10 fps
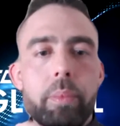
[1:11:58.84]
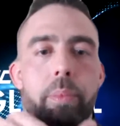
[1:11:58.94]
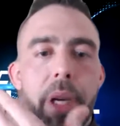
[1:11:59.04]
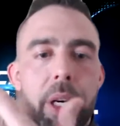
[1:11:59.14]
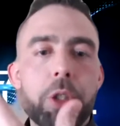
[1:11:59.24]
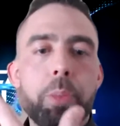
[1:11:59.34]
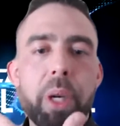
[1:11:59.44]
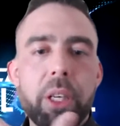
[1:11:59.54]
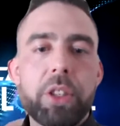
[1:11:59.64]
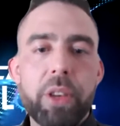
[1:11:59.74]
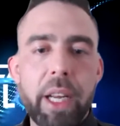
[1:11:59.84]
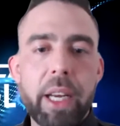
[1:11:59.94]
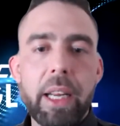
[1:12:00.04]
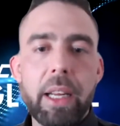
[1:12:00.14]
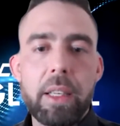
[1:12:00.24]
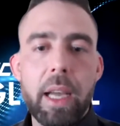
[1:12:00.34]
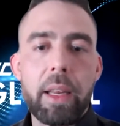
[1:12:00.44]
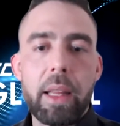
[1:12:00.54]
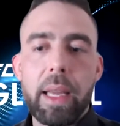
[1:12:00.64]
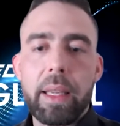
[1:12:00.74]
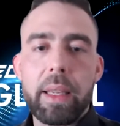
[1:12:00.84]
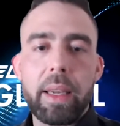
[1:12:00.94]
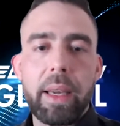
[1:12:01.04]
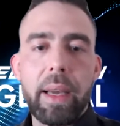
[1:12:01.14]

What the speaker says: peer-to-peer trading, kind of like